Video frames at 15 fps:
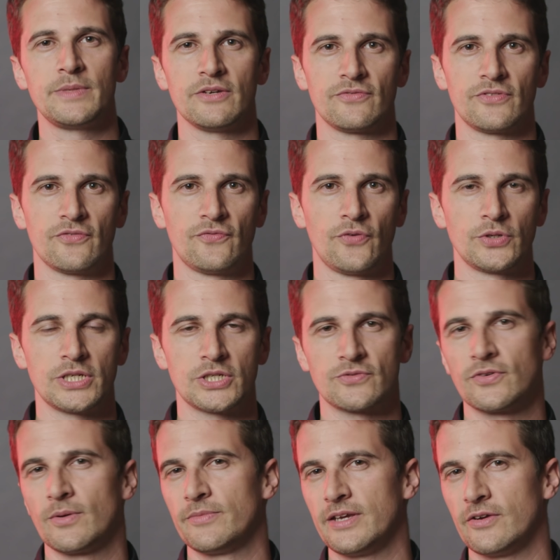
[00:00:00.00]
me of the footage
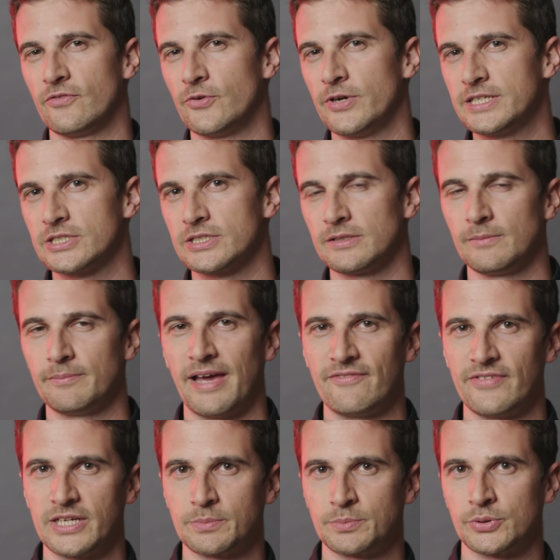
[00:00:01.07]
from the original
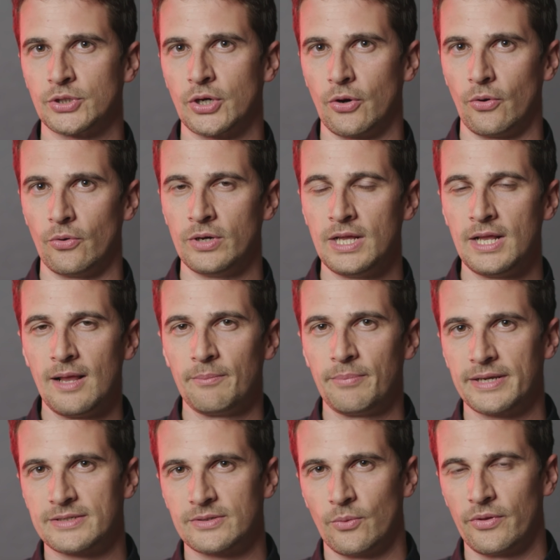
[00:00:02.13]
Mavic Pro,
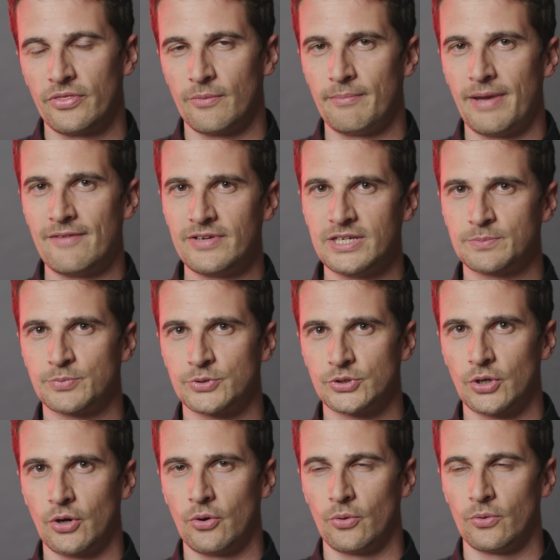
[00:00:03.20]
but with the Mavic
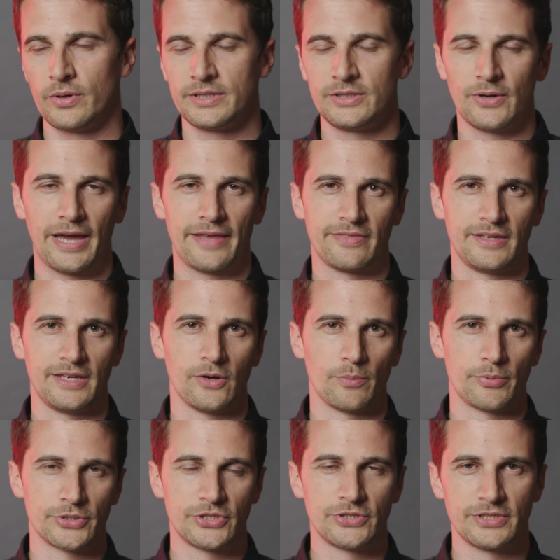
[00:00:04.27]
Pro you had the
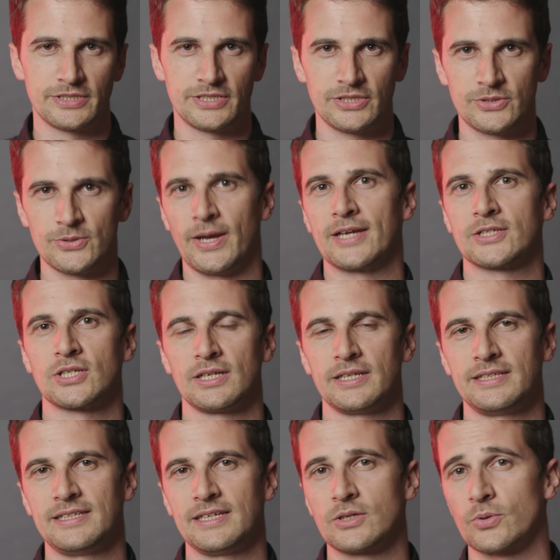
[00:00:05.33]
opportunity to
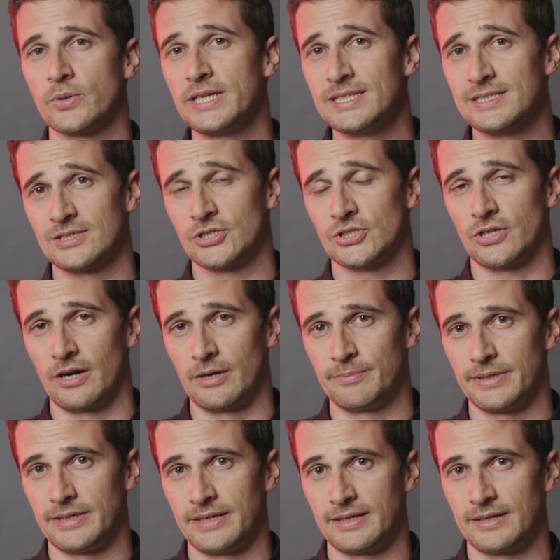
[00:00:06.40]
actually decrease the
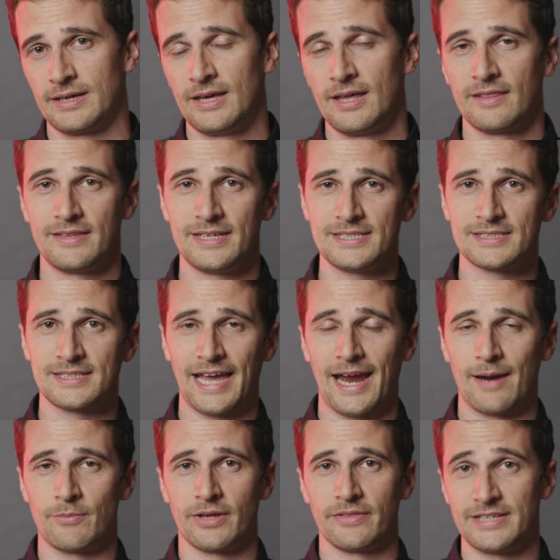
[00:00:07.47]
sharpening. This
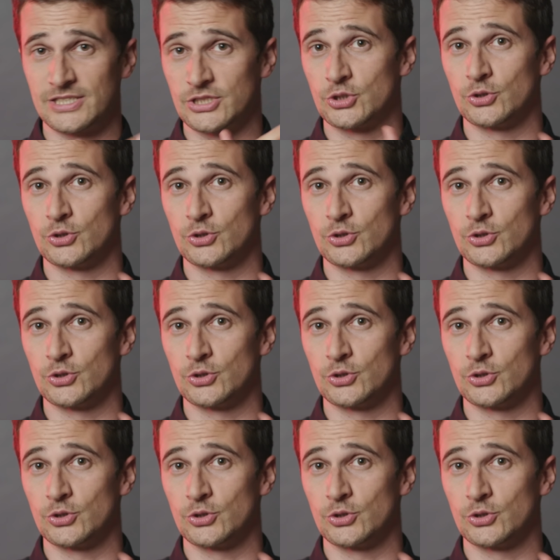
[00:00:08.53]
camera, this